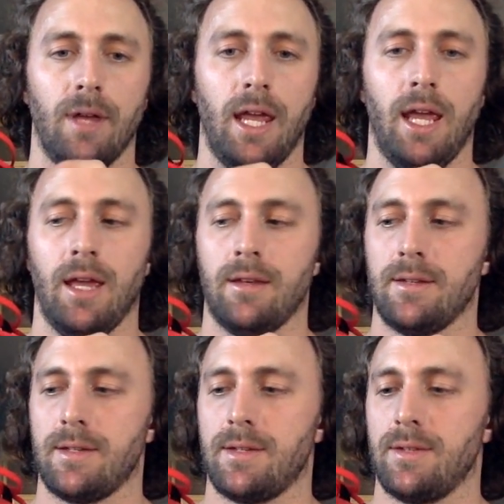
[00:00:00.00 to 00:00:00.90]

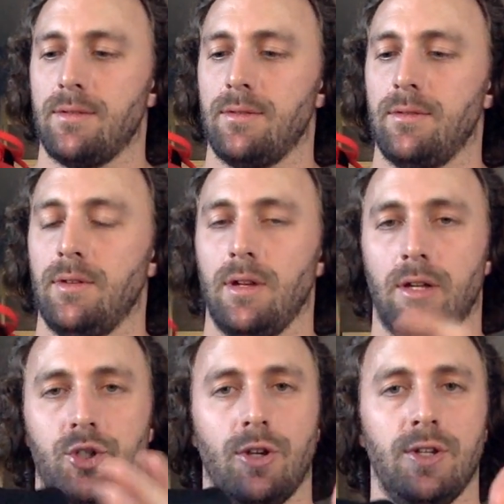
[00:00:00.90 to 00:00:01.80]
and
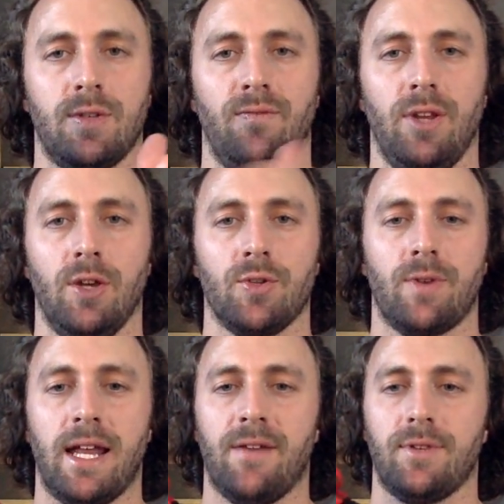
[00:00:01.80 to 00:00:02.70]
I'll show you some videos
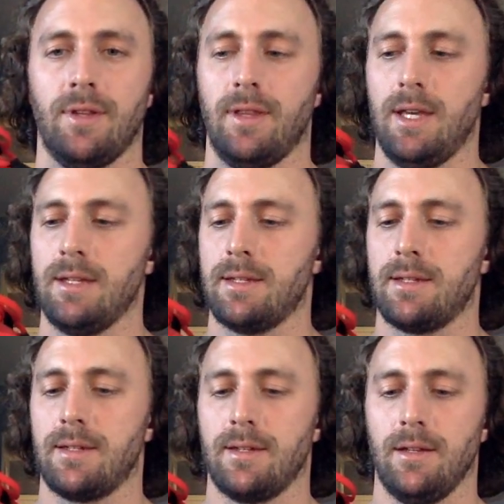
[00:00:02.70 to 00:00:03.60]
right after
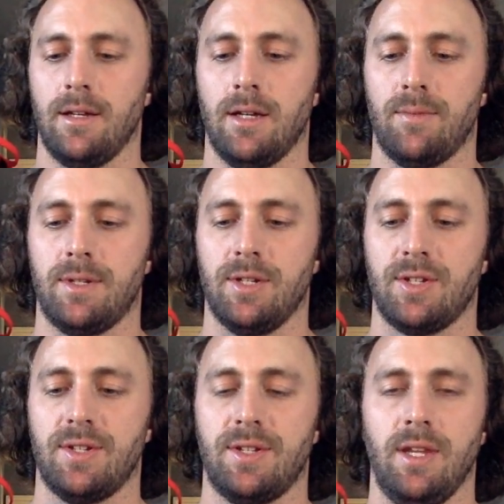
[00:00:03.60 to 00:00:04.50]
this uh,
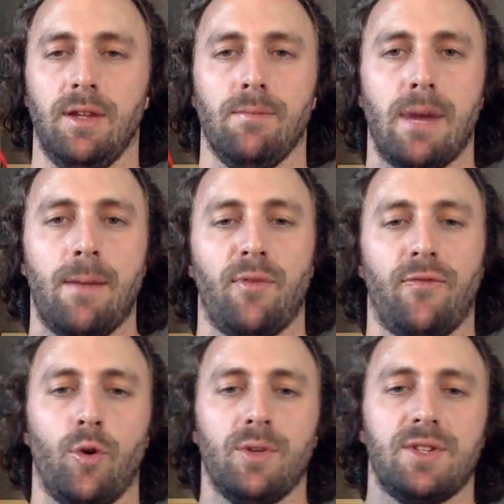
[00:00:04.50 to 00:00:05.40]
just to see my
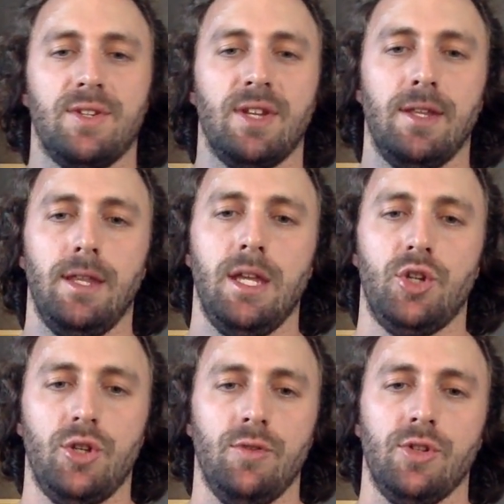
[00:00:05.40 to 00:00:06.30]
performances in these
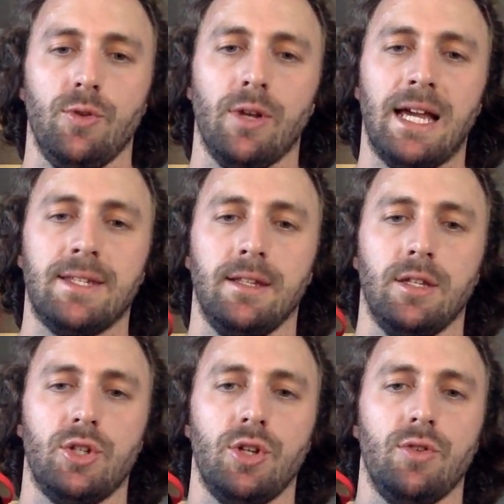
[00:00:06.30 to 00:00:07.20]
shoes, utilizing
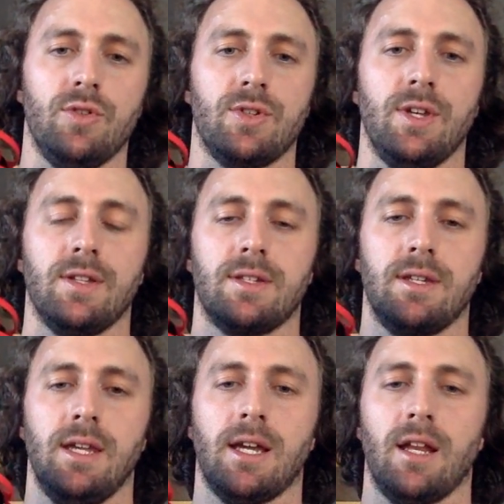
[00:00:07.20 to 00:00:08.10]
the shoes, so you can
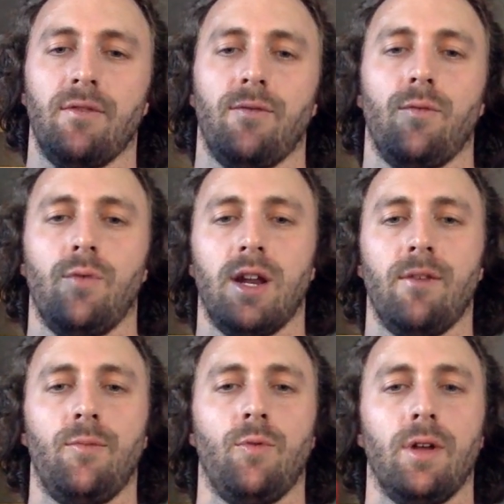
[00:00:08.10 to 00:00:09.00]
see kind of what,
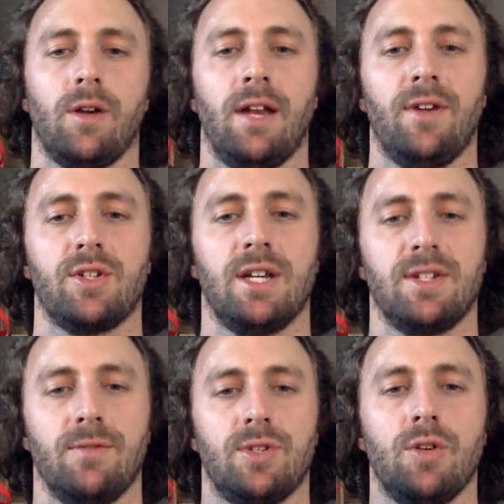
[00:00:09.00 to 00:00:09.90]
I, what kind of
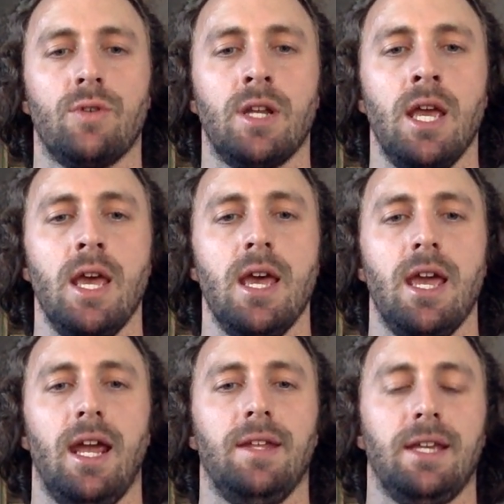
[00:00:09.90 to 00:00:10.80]
exercise I was doing
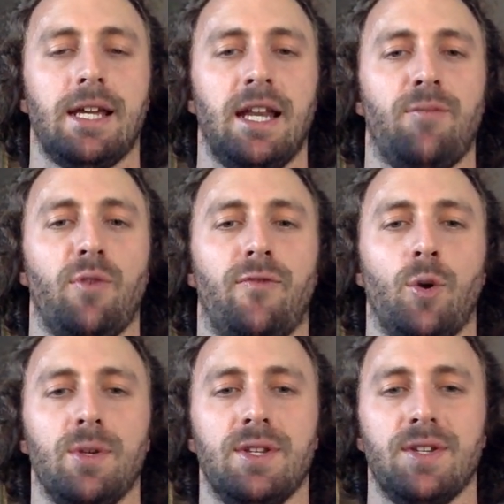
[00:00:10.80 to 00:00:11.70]
and the kind of
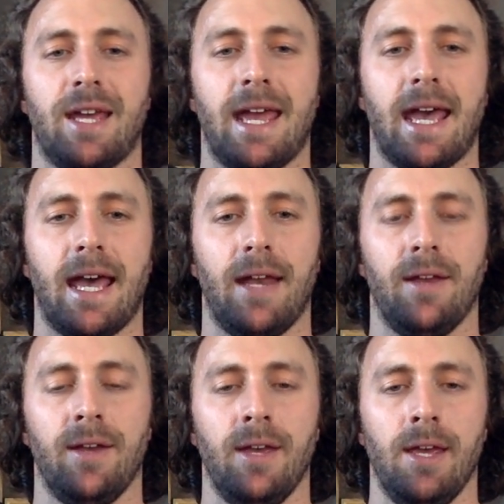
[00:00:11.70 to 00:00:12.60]
performances I had.
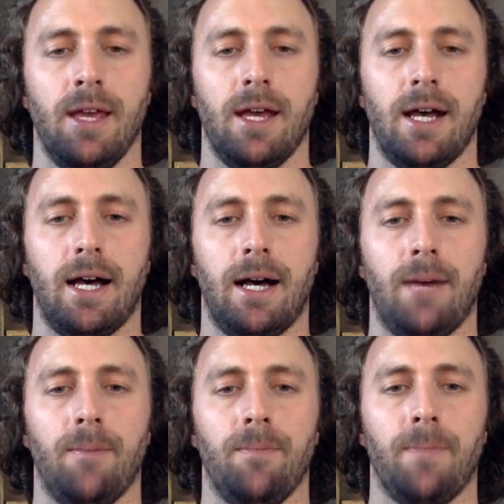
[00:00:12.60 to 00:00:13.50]

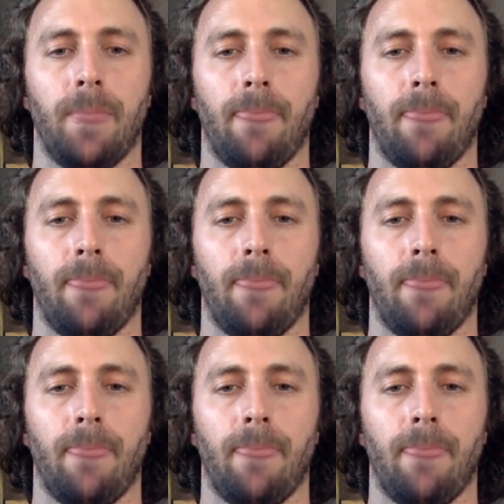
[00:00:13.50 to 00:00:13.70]
Um,